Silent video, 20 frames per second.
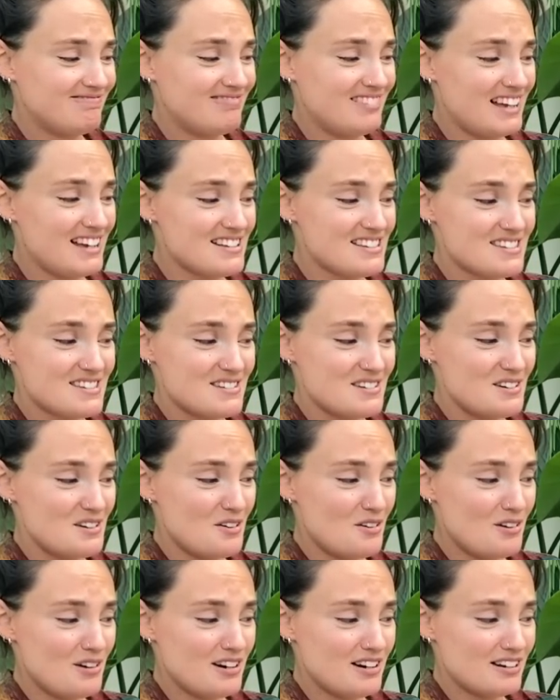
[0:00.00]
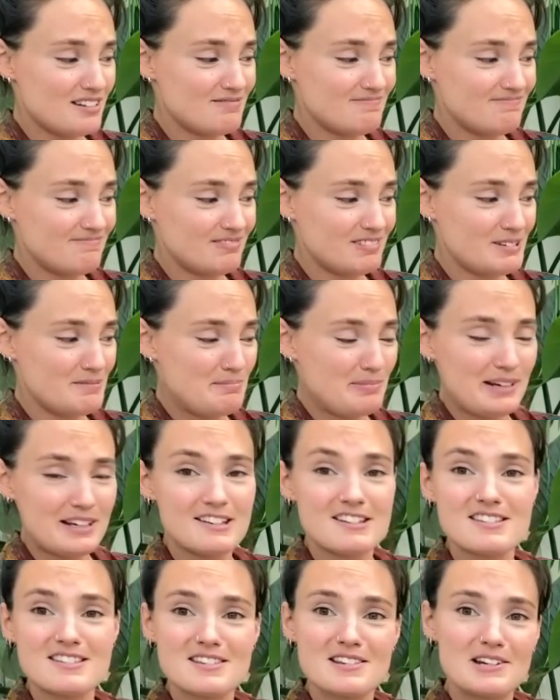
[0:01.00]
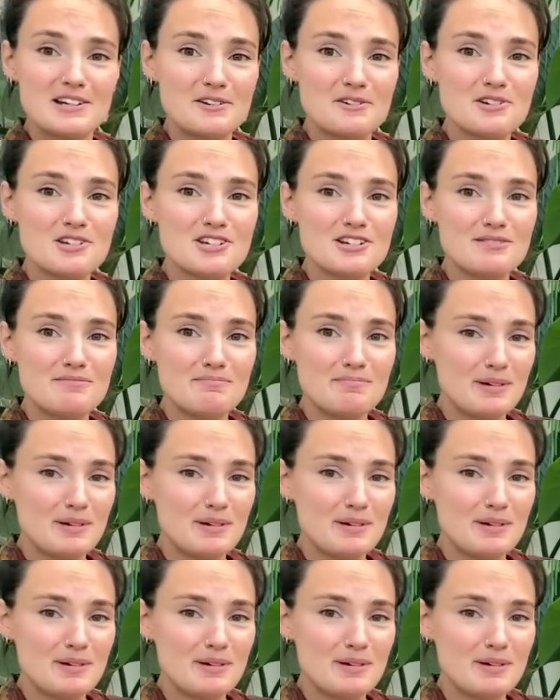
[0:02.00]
that's not a complete solution,